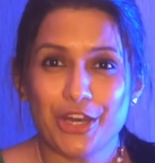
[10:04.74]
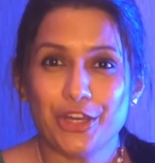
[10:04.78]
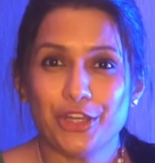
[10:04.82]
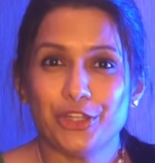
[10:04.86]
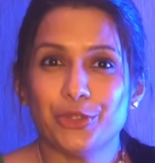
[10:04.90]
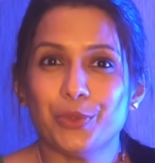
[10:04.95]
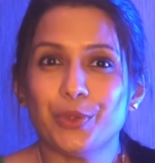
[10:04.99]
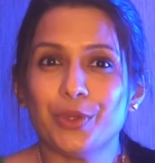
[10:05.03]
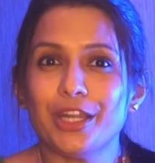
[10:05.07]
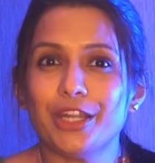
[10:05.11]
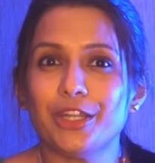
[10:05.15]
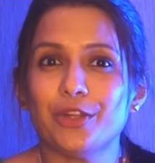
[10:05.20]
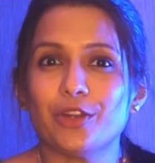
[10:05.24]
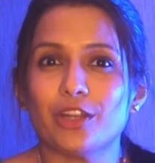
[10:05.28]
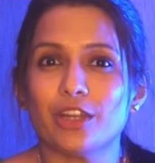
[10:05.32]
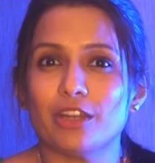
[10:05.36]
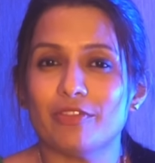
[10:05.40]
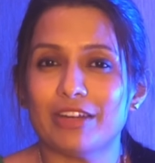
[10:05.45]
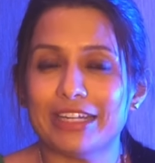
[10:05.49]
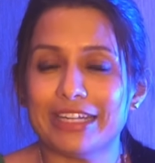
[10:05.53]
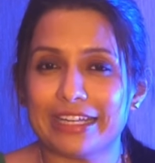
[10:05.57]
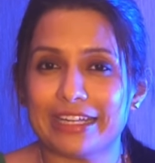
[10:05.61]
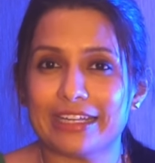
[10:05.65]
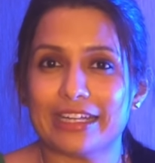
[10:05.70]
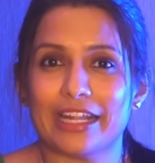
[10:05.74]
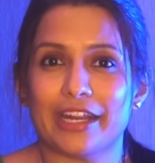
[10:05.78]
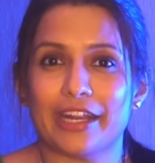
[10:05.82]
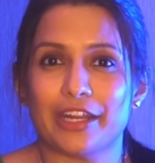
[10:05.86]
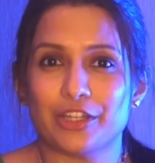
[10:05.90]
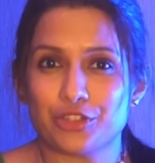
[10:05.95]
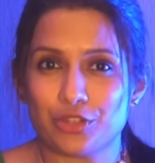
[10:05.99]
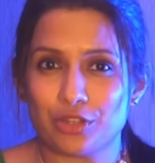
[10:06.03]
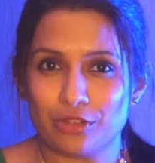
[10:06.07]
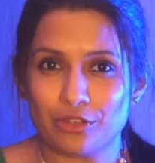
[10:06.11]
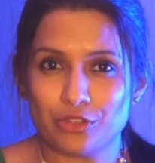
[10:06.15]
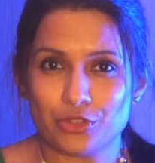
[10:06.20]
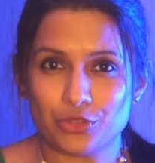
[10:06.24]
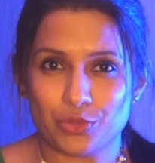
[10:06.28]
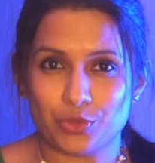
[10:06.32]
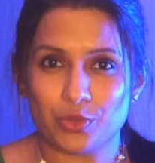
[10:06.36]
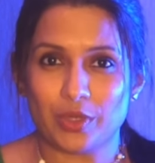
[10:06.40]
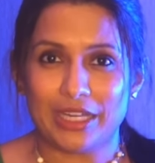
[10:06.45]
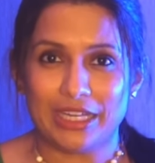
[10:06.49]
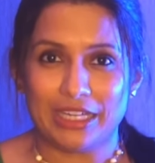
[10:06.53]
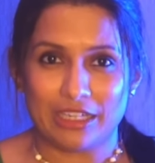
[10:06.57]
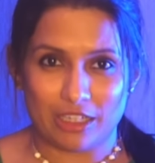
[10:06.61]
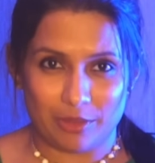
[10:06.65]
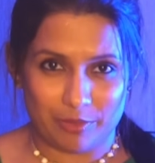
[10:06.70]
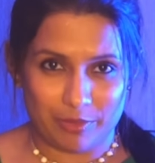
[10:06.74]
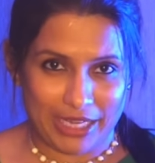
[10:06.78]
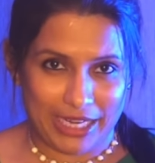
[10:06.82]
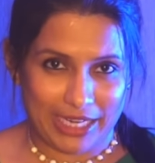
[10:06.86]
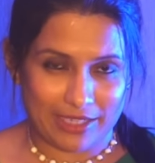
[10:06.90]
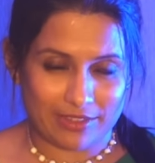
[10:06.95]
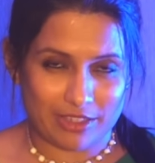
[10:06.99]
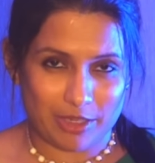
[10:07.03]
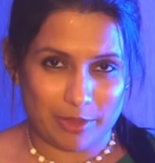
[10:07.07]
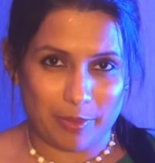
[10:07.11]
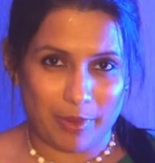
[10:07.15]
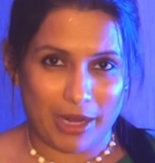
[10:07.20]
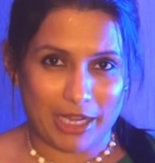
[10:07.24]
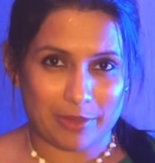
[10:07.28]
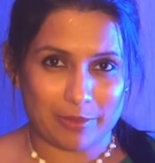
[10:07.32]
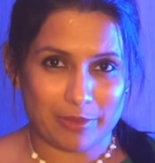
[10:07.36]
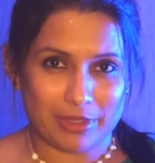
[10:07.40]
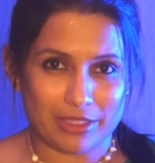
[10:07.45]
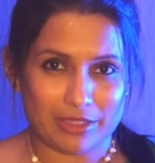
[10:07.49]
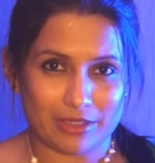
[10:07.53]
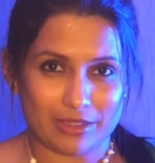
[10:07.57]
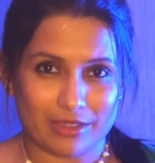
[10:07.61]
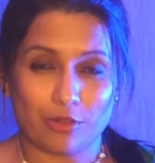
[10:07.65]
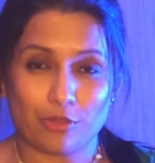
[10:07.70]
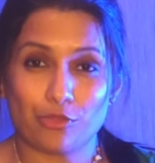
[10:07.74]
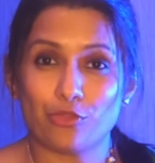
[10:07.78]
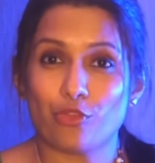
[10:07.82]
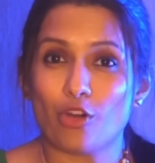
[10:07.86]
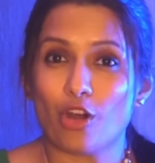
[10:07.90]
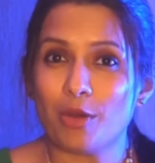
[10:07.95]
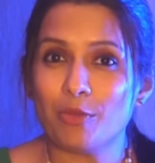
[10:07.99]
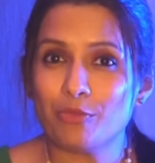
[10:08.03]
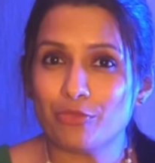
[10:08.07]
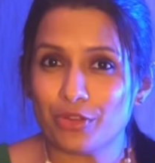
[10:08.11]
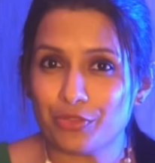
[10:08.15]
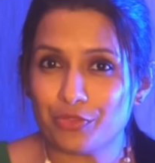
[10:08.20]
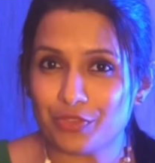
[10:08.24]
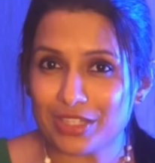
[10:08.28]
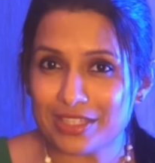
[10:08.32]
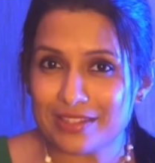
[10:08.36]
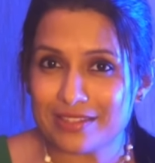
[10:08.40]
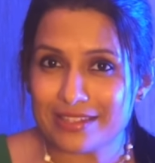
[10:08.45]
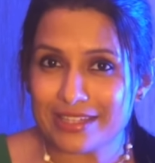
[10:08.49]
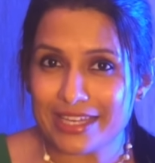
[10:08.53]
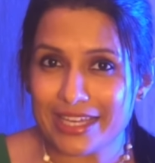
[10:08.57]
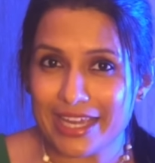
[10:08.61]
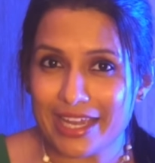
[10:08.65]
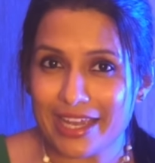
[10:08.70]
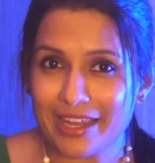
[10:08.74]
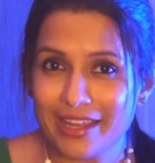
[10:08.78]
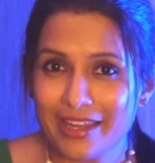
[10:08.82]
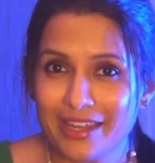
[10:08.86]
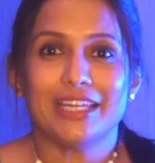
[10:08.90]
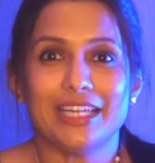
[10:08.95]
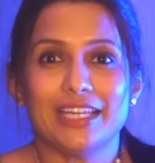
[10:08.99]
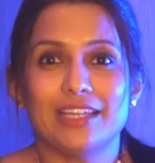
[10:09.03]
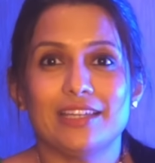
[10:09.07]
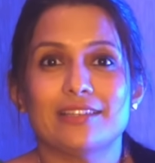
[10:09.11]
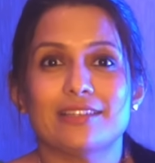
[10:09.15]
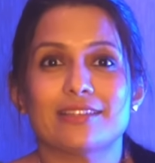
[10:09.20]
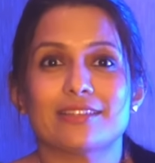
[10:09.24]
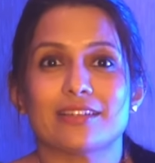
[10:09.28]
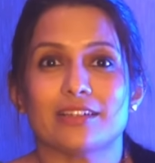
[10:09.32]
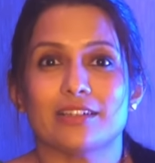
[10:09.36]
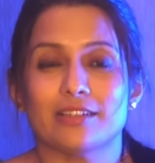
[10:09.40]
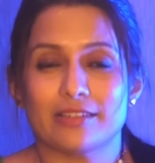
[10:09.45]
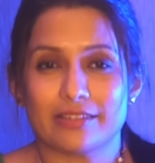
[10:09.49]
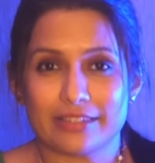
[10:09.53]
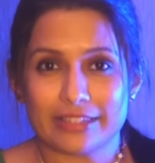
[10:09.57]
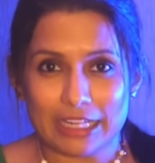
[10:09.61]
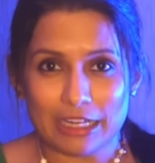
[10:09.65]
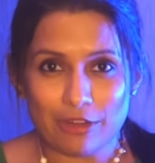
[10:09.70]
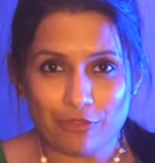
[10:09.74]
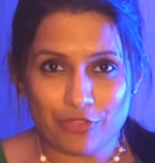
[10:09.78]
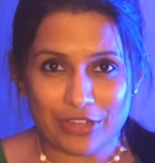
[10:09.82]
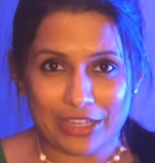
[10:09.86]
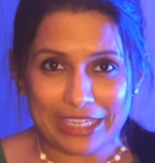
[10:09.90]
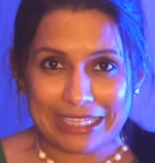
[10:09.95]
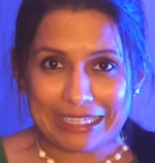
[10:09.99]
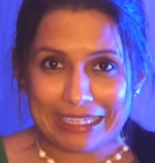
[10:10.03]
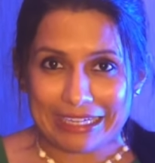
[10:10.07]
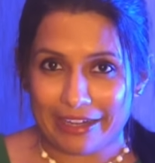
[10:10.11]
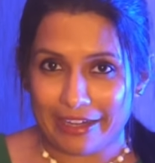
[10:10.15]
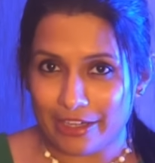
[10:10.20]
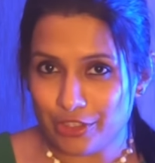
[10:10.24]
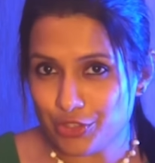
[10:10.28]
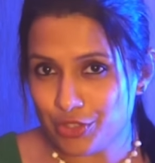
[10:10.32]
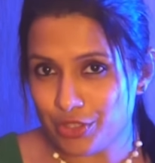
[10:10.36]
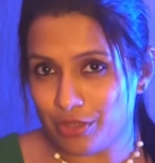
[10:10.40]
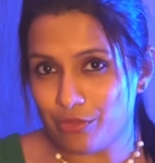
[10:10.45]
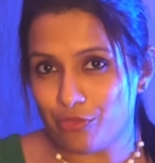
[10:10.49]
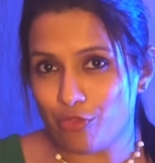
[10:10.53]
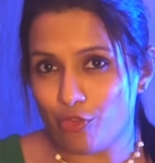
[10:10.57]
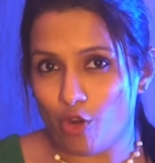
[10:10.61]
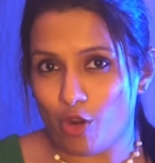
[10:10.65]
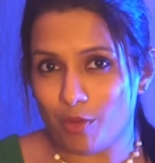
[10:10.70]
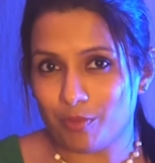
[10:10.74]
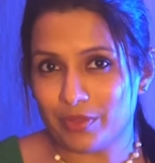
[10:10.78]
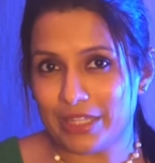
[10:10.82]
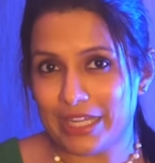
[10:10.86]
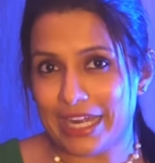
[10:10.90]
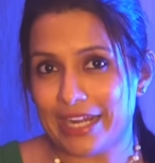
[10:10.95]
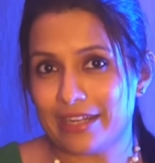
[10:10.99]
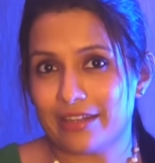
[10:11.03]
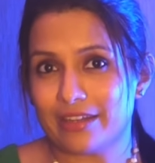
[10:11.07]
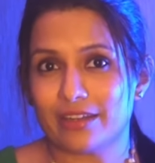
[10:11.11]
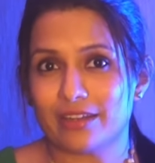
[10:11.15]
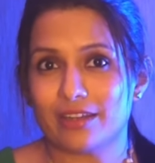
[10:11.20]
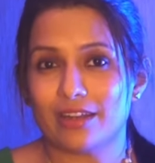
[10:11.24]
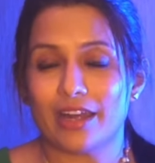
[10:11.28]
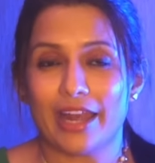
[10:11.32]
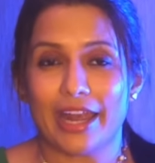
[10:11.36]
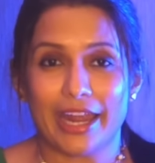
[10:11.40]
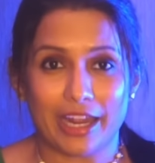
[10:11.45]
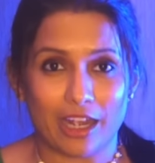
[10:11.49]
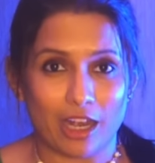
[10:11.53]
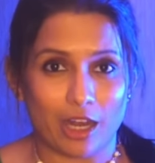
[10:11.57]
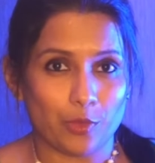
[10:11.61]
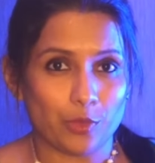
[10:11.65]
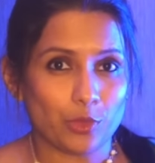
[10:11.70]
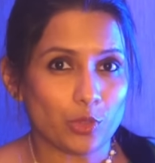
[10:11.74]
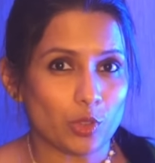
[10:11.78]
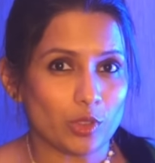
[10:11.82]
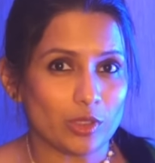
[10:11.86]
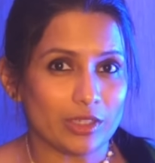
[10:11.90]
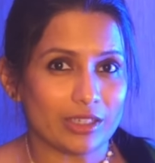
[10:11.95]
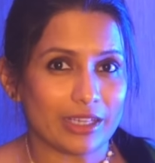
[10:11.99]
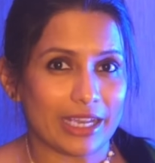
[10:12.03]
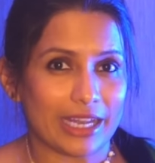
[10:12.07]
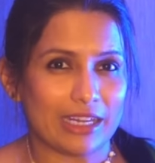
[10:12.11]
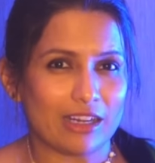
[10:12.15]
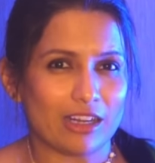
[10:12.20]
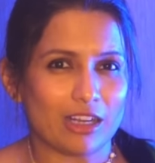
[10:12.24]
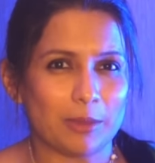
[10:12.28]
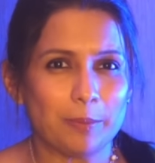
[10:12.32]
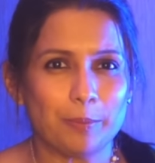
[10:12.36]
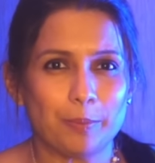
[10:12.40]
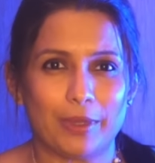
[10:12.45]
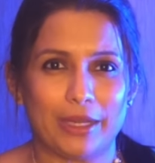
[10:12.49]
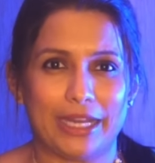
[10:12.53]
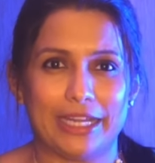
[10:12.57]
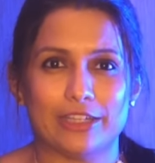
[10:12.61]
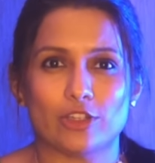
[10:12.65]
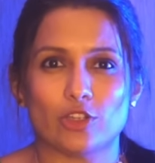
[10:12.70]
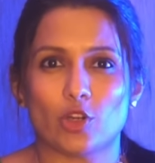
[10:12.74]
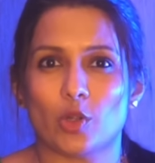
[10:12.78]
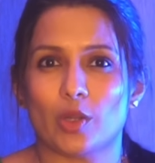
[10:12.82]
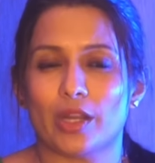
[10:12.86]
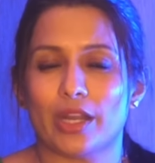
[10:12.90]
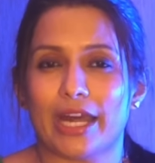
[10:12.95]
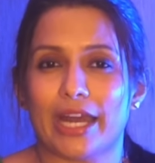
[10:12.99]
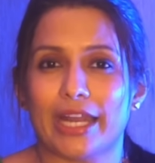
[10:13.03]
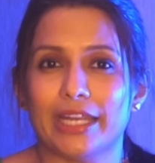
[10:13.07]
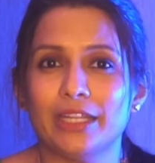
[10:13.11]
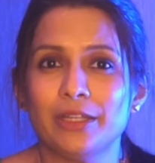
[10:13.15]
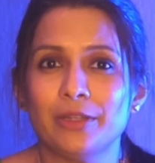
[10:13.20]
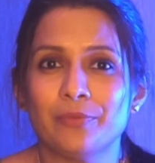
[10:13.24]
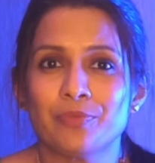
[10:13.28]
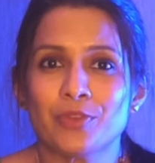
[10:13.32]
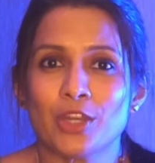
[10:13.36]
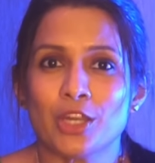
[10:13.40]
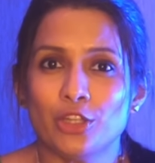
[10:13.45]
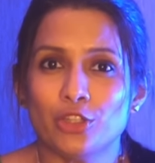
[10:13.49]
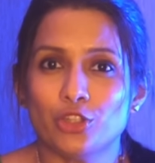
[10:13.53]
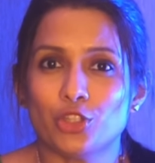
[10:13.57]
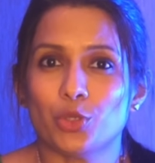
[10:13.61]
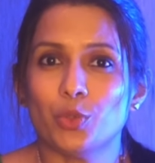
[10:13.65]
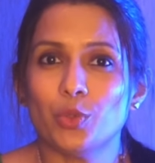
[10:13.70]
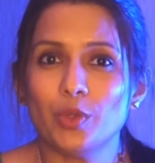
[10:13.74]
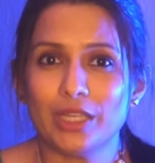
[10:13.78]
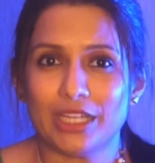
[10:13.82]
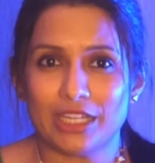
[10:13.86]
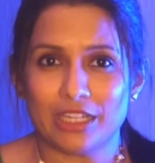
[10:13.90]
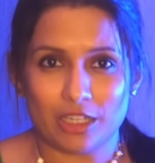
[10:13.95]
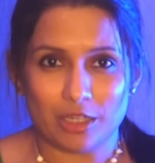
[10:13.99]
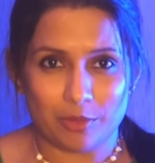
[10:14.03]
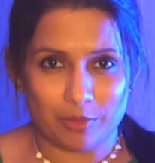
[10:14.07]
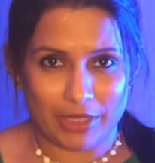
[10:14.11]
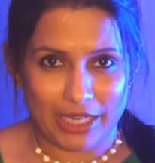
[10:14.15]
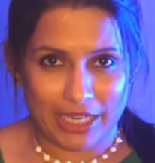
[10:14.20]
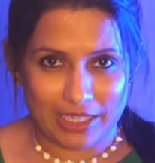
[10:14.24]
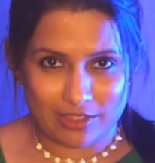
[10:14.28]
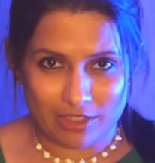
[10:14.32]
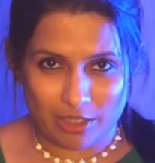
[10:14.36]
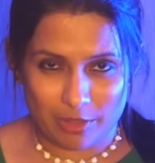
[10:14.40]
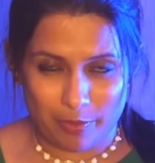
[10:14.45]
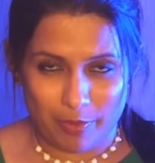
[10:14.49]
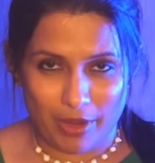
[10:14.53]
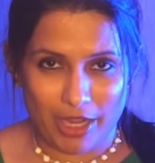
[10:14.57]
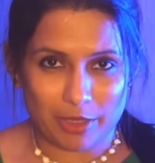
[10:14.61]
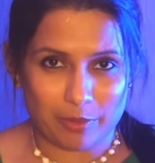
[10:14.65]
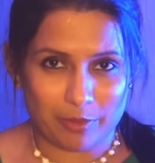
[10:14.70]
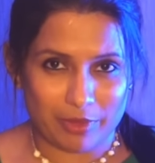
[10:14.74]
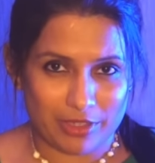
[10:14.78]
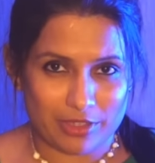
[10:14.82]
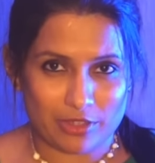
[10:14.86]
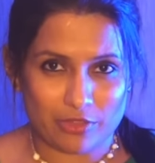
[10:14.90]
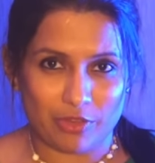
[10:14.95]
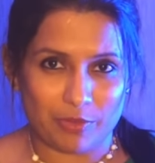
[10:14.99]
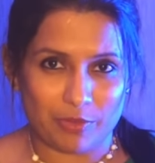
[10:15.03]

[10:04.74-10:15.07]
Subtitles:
You need to give a declaration to Income Tax Department. Form 15CA is a self-declaration form that account holder can complete online through Income Tax Department's